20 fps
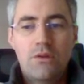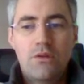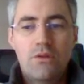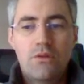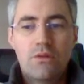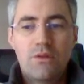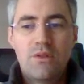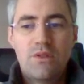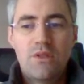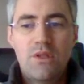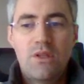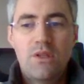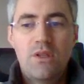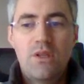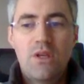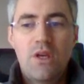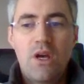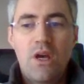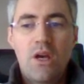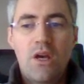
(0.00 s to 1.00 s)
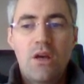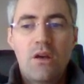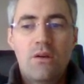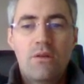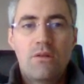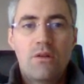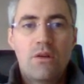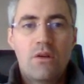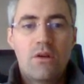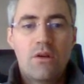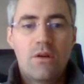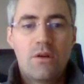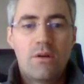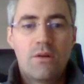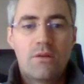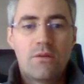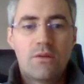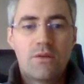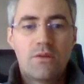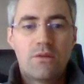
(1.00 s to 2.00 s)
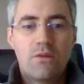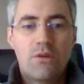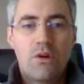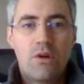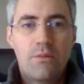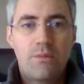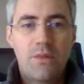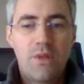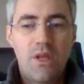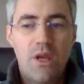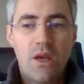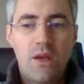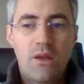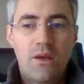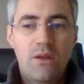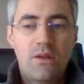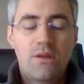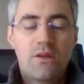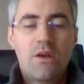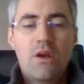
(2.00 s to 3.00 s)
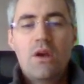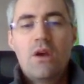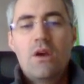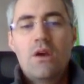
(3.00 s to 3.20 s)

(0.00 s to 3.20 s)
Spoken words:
CTA, so update it.